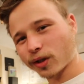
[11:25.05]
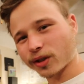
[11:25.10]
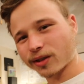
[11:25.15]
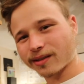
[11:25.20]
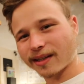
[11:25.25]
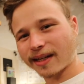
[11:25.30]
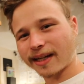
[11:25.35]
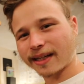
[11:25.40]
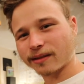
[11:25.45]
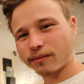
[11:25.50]
Just
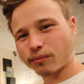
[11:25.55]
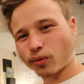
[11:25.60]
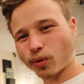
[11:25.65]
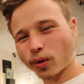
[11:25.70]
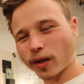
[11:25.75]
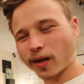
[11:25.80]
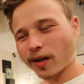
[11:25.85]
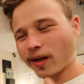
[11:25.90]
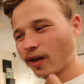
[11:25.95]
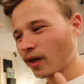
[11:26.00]
it has a
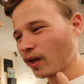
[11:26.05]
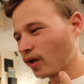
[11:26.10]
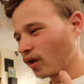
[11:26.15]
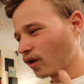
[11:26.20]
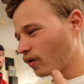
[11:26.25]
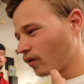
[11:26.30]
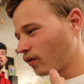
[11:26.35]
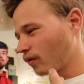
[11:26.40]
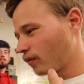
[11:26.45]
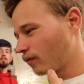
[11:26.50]
more,
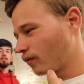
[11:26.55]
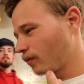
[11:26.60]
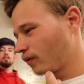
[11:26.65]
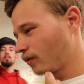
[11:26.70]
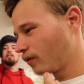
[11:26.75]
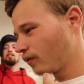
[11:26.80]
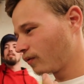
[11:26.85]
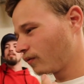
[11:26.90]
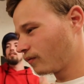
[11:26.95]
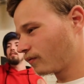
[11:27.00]

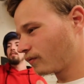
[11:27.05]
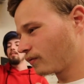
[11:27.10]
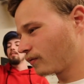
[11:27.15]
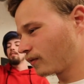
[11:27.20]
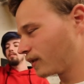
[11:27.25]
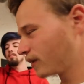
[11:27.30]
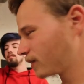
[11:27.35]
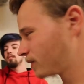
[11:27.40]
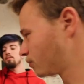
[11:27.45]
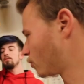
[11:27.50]

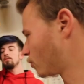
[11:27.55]
it's